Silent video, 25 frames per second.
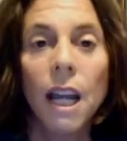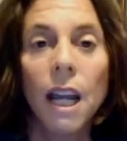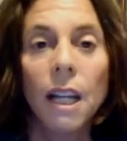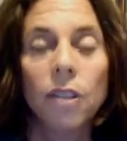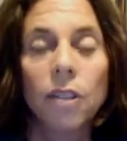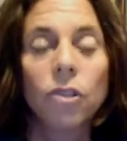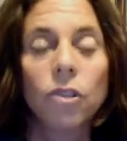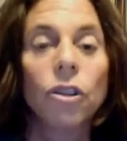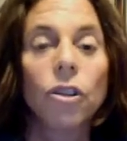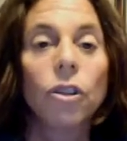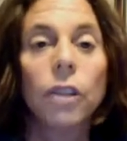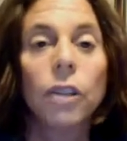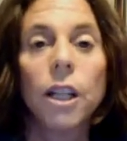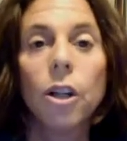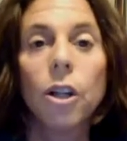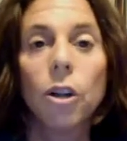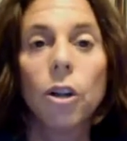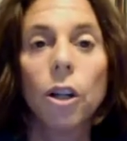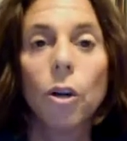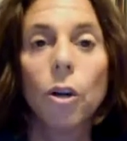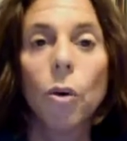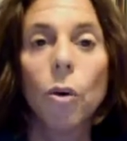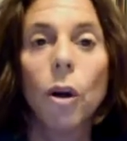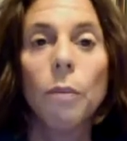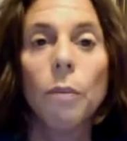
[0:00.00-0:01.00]
It's certainly
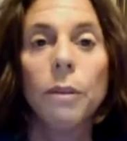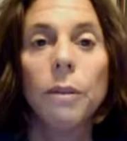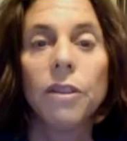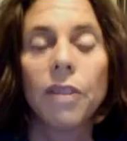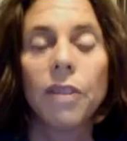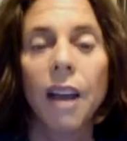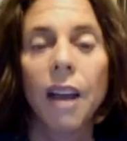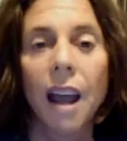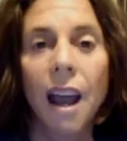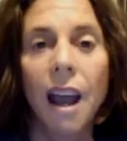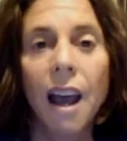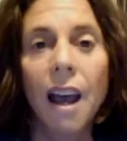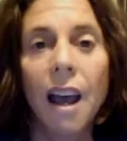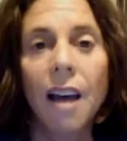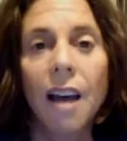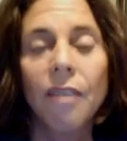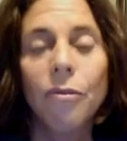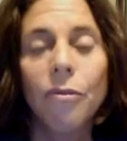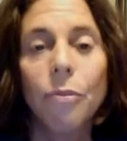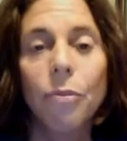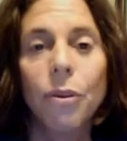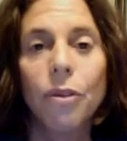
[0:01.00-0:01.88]
good equipment to have,